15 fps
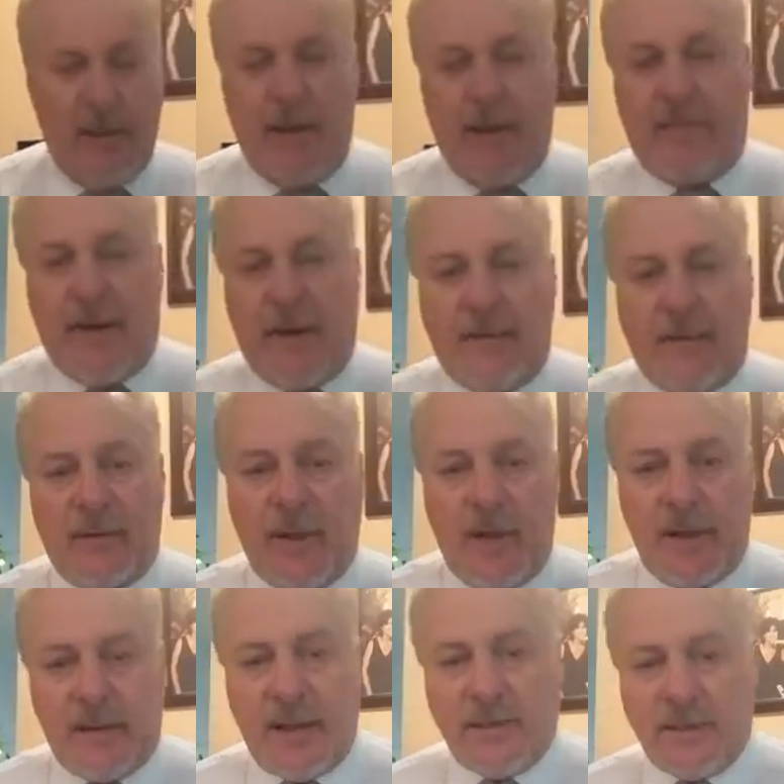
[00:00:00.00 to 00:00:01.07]
If I have a
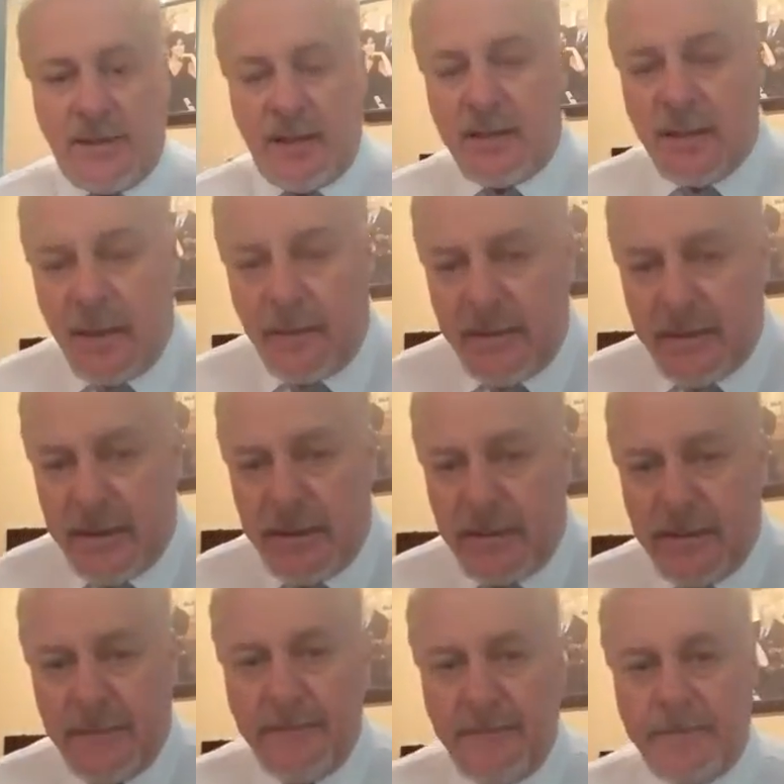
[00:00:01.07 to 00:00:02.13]
client that has an income
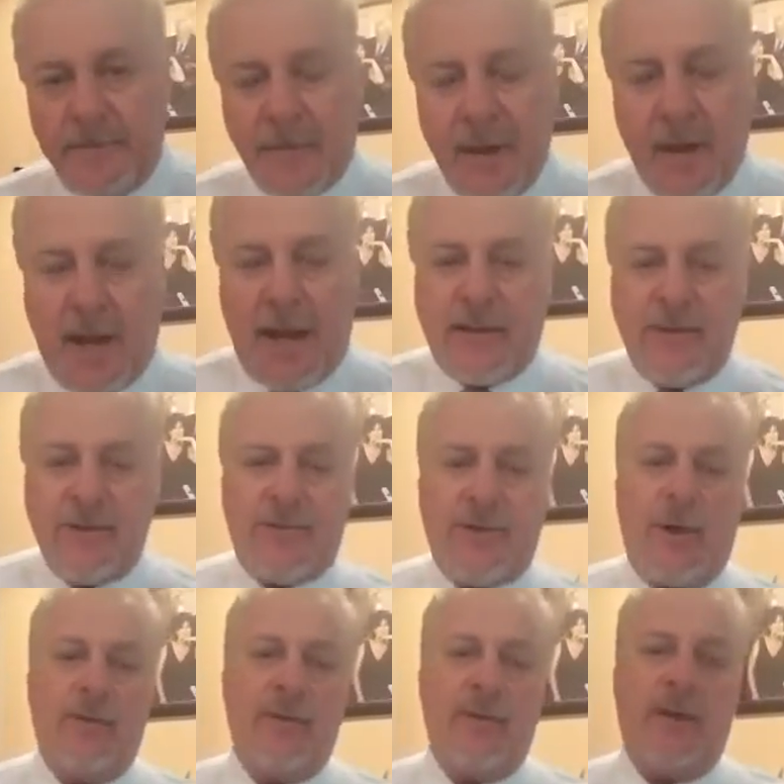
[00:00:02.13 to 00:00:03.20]
need, I can
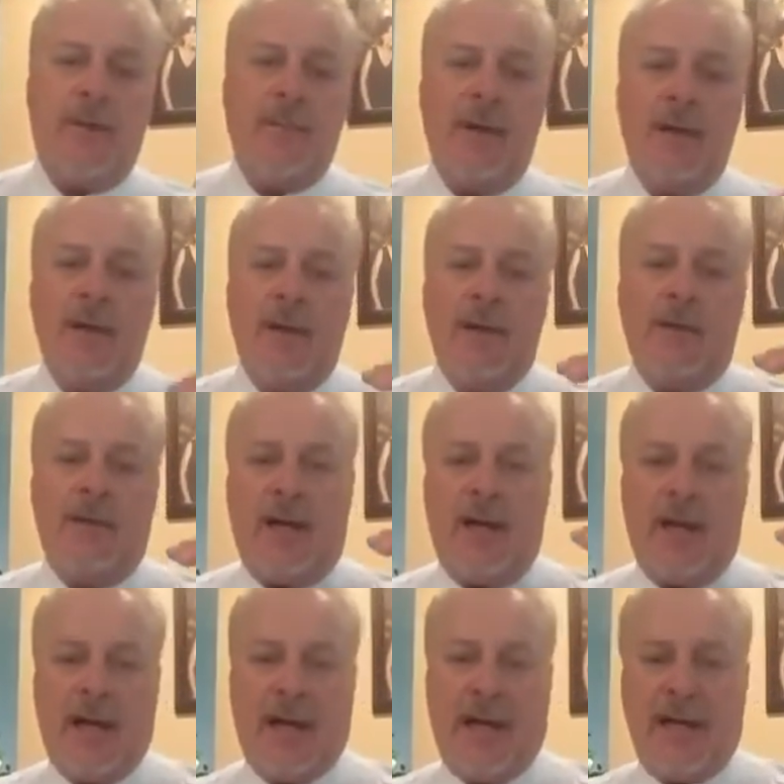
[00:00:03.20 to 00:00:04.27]
show them the
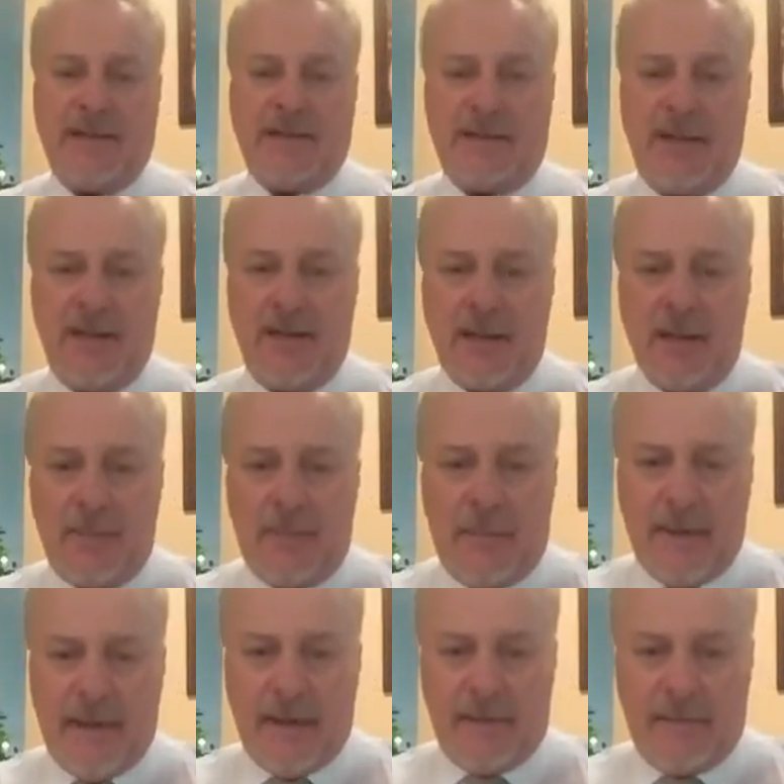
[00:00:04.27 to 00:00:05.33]
highest income
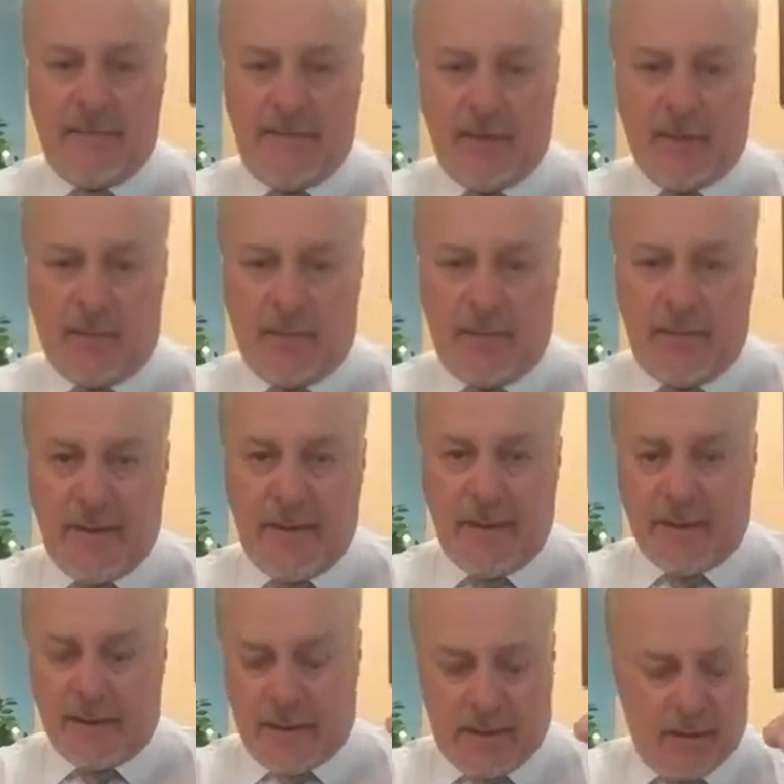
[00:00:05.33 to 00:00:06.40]
payout available in
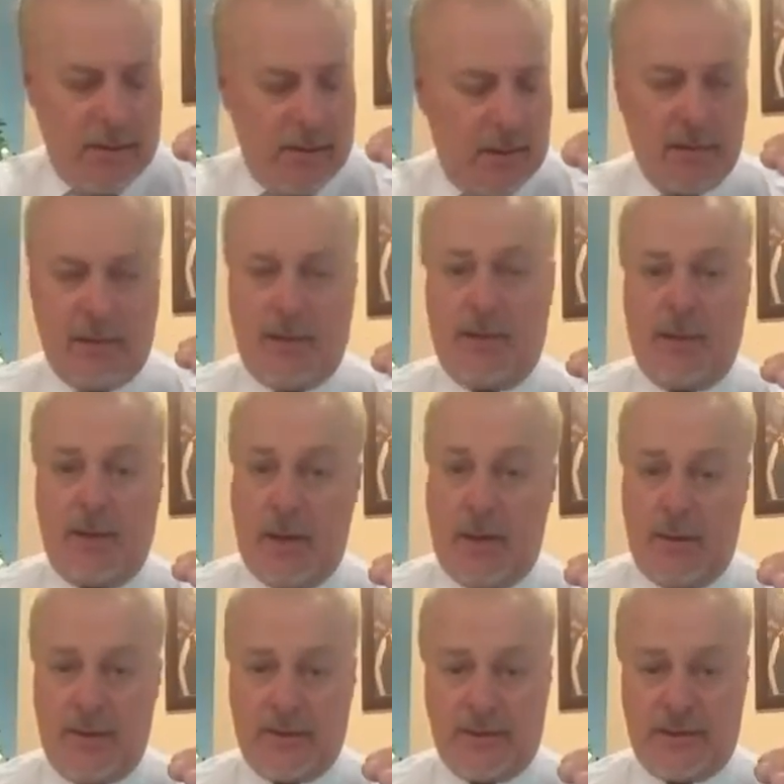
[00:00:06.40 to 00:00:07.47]
America to the
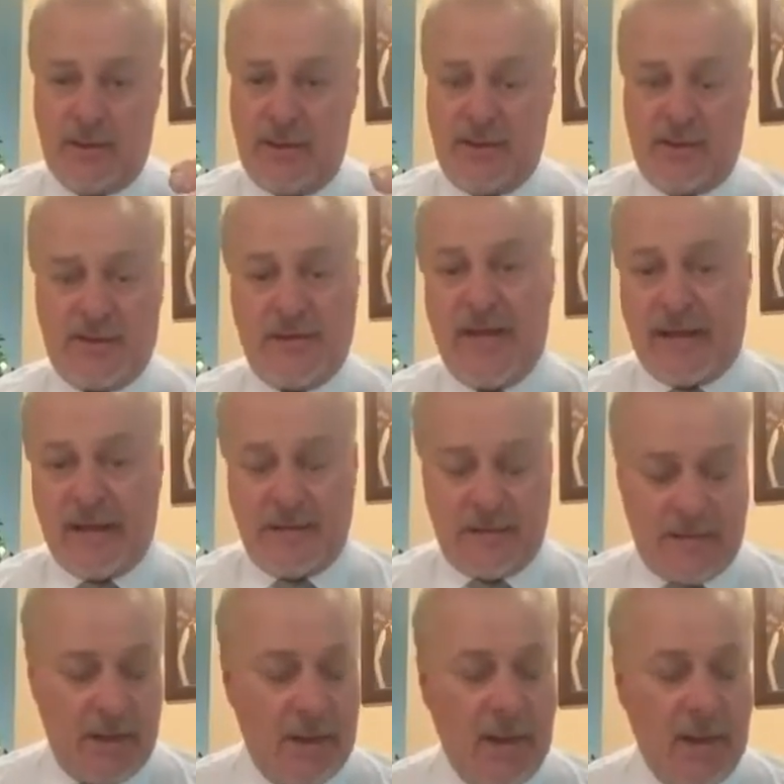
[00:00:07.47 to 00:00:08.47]
lowest in seconds.